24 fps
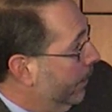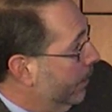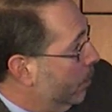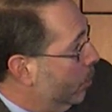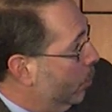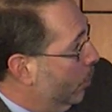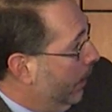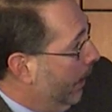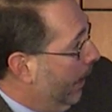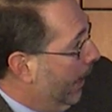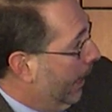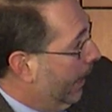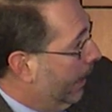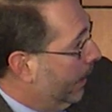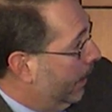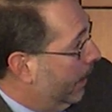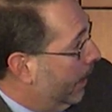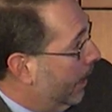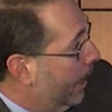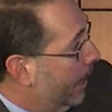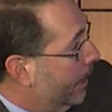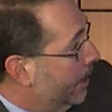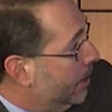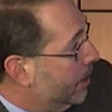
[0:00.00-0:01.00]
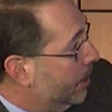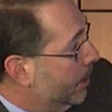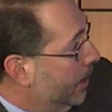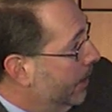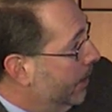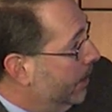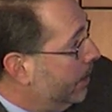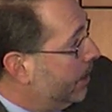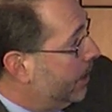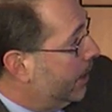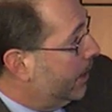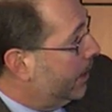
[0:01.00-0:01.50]
is we analyze
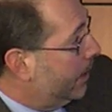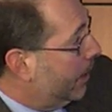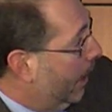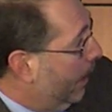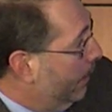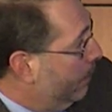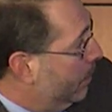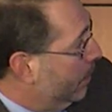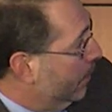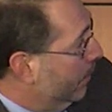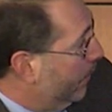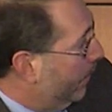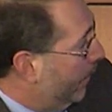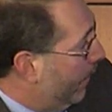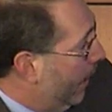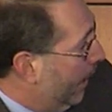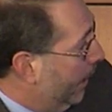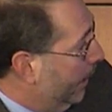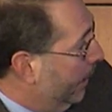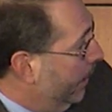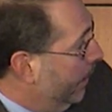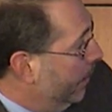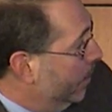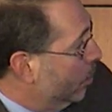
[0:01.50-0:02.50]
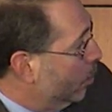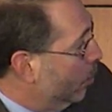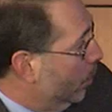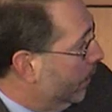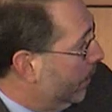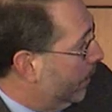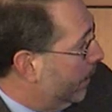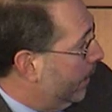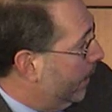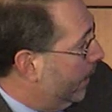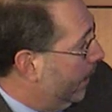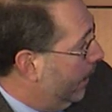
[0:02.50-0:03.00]
these types of findings
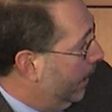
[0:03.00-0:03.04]
with